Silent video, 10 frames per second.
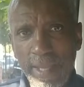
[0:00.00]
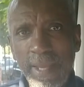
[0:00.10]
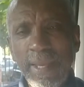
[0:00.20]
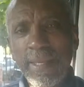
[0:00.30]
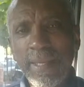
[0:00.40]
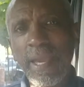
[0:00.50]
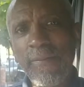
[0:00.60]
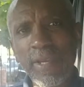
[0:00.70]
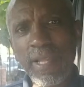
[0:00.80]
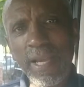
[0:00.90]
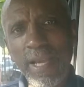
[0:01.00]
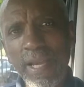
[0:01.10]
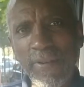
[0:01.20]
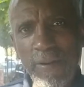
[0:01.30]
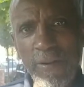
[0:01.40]
Yeah, if you can like the
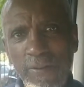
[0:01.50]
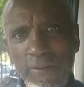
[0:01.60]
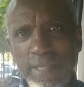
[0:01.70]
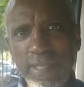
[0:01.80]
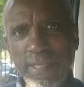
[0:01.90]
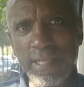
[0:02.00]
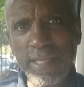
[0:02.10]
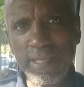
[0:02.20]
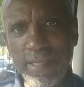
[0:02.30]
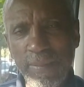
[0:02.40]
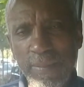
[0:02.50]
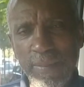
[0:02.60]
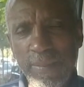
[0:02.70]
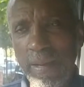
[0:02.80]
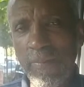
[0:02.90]
video for us, thanks. That'd be good,
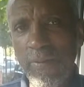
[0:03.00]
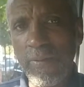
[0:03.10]
helpful.